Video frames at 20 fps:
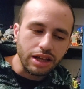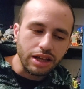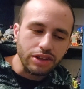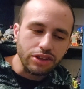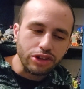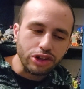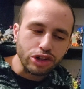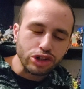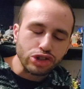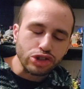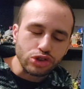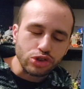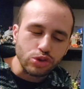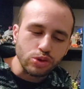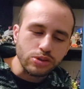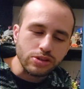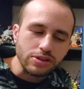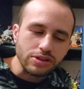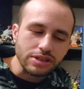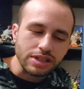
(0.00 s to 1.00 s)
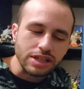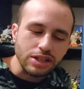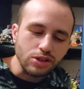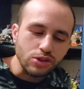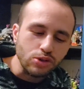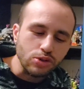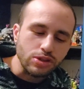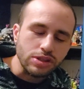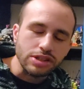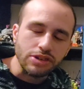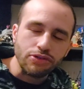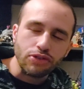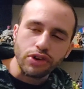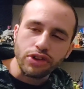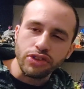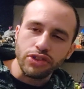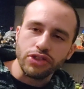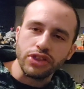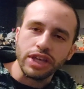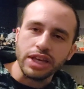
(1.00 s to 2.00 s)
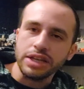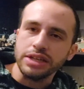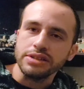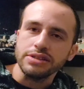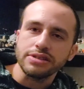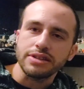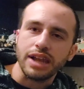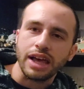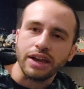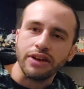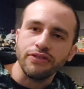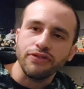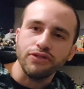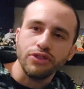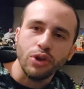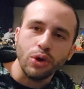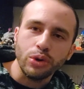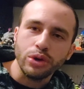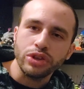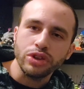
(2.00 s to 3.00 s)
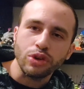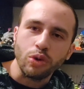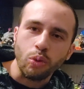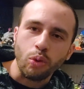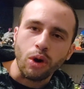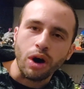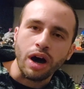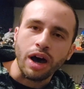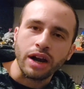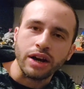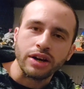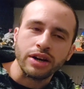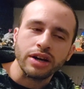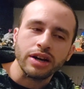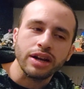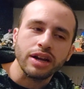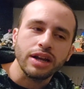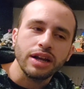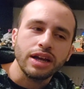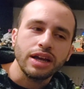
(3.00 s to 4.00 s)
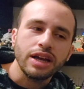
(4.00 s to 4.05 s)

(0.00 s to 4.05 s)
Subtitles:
Their suits can do different things like float in the water.